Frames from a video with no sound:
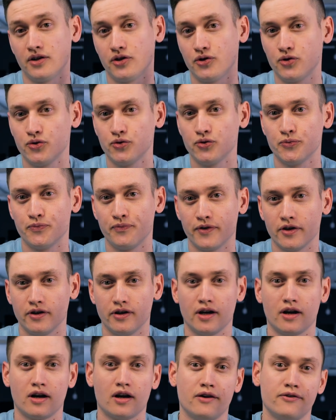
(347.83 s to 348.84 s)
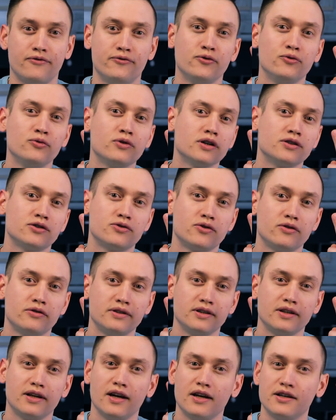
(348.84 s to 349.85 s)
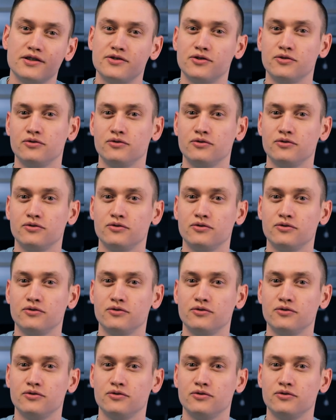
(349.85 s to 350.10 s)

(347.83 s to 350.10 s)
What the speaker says: Two, you have full control in case